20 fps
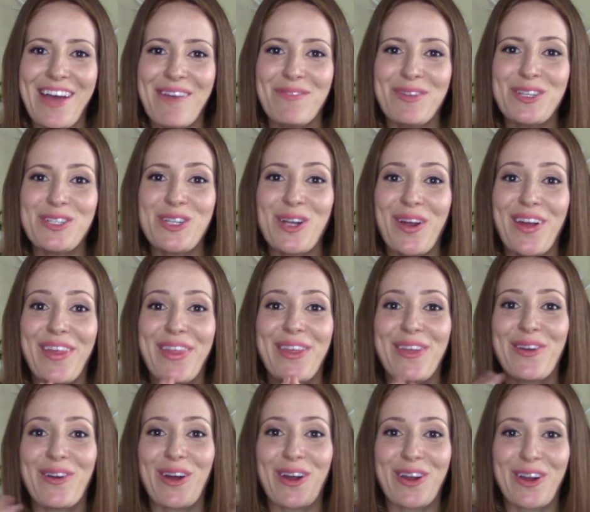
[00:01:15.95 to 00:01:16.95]
I'm going to share with
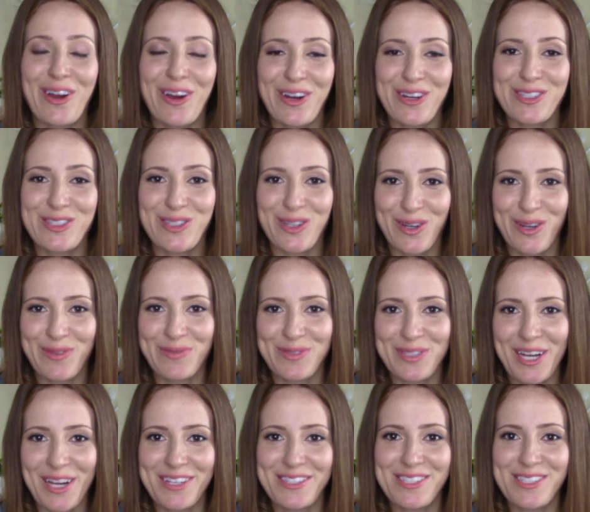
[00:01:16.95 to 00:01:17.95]
you our current
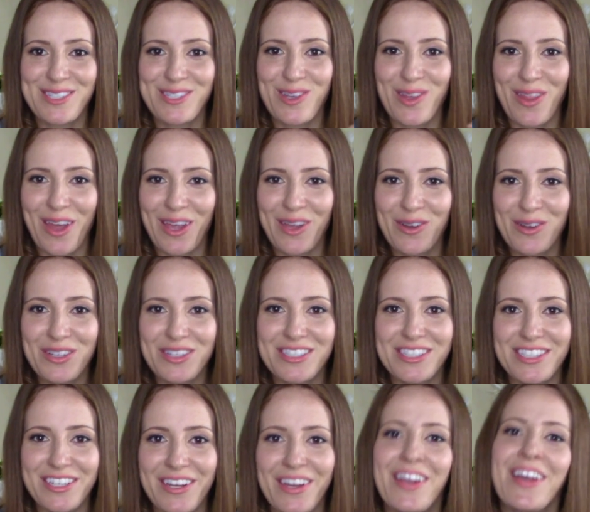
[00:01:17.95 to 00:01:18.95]
circumstances so that you can
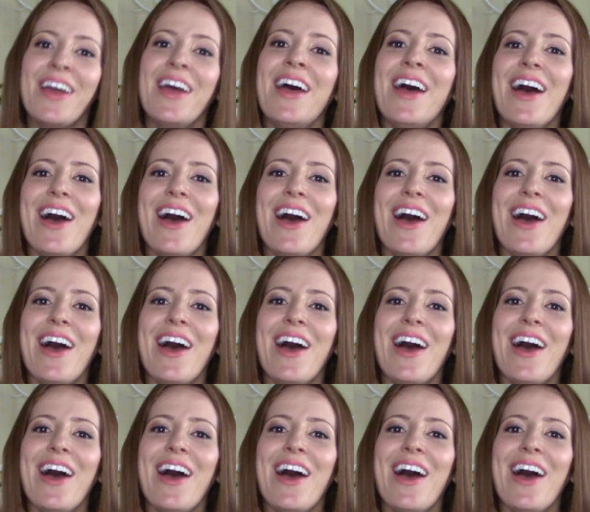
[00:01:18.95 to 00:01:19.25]
see